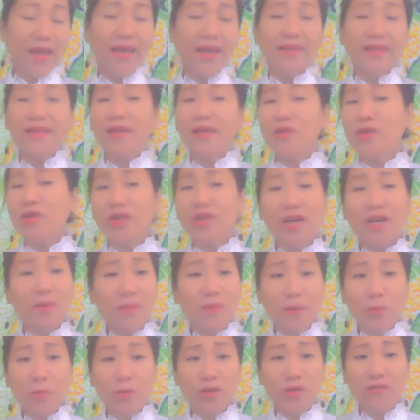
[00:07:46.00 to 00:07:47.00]
and then you come
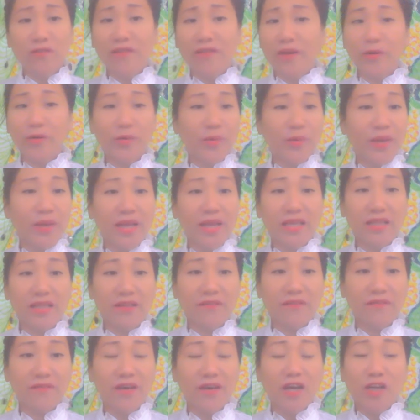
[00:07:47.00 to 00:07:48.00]
up with very
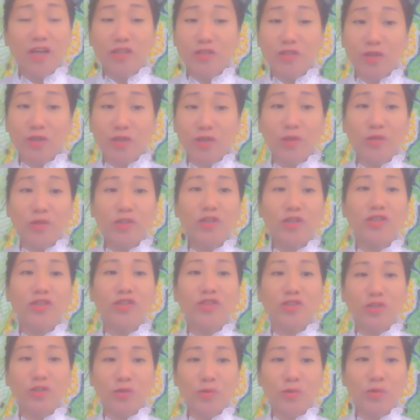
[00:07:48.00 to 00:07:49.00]
creative
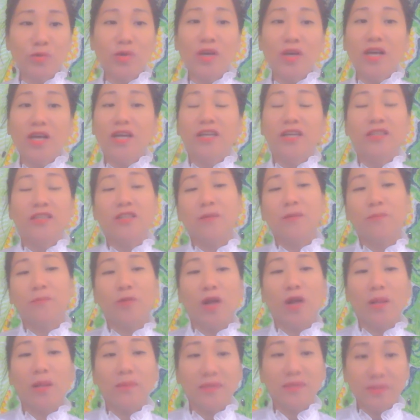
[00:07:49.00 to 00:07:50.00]
solutions to the
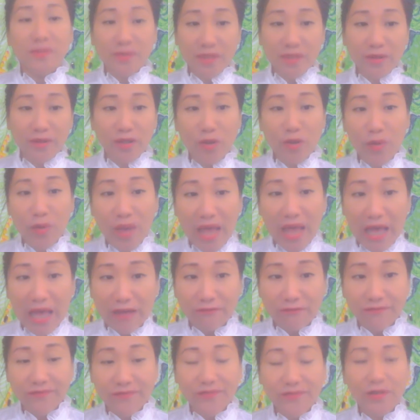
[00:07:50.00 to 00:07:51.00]
problems that you
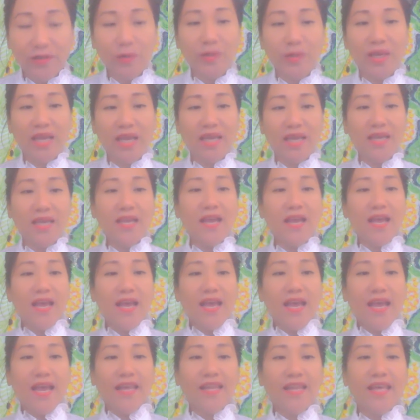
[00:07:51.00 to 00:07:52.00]
have. Okay,
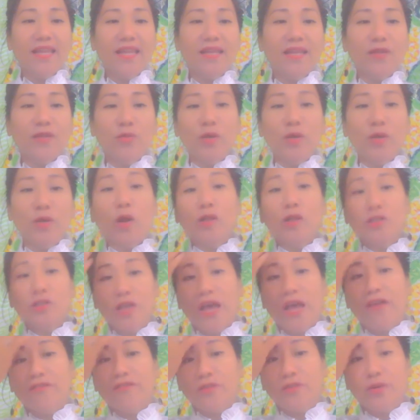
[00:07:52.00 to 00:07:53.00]
and then we also
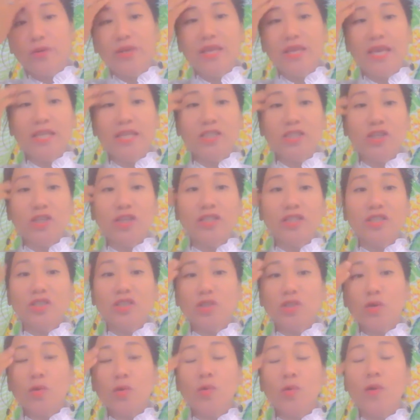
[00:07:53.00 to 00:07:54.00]
have creation.
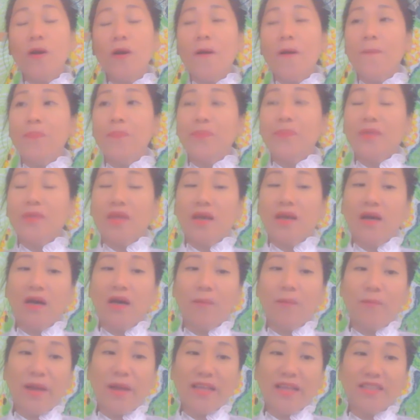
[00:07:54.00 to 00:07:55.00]
So
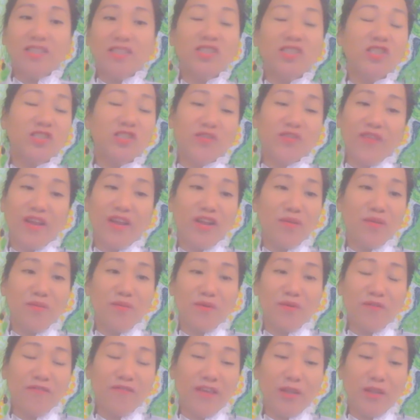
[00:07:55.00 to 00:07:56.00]
practice is very
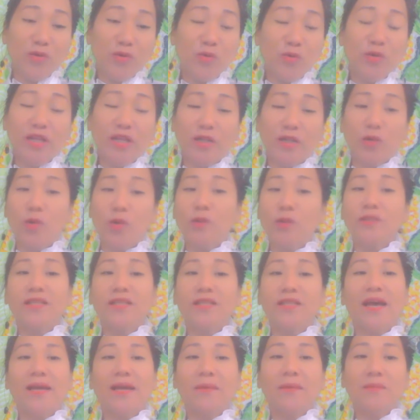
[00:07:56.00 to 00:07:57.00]
good at all
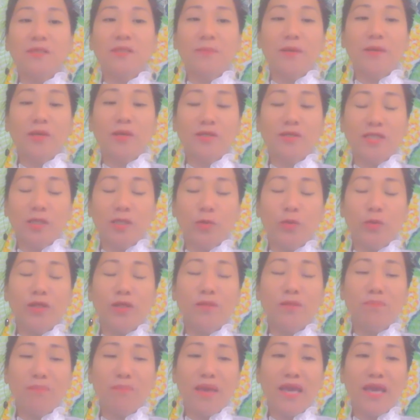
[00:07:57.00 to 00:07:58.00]
times because it
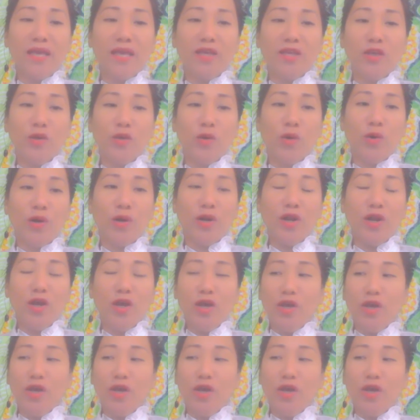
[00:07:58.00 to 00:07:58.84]
will make your